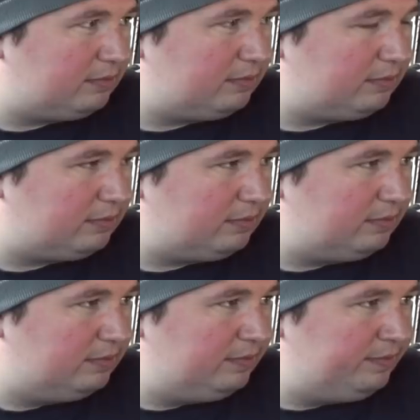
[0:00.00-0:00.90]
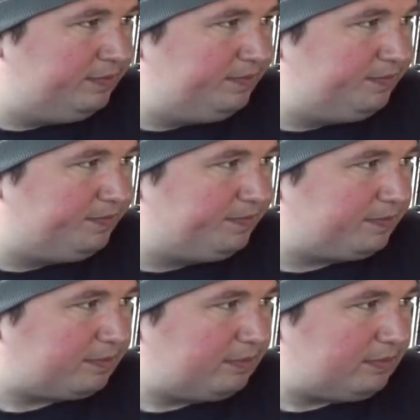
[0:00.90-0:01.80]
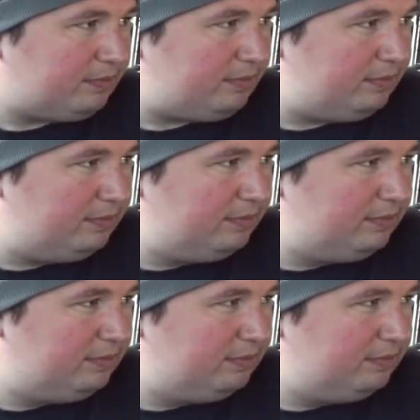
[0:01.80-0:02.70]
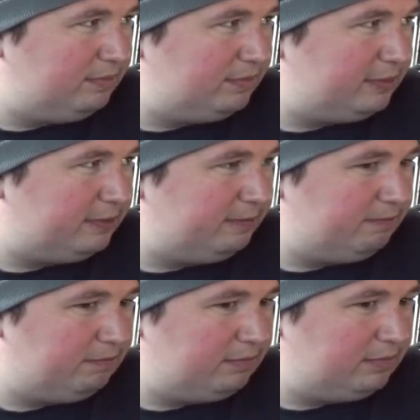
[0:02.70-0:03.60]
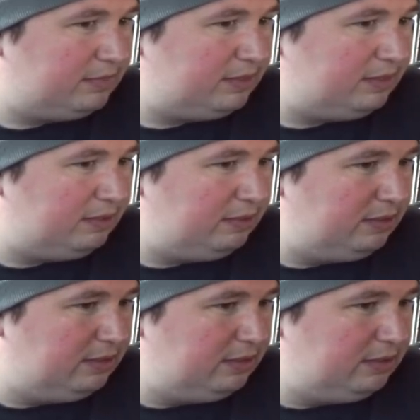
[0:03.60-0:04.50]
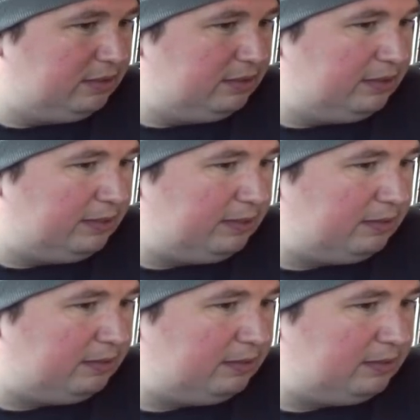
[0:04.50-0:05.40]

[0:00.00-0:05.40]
This person isn't speaking.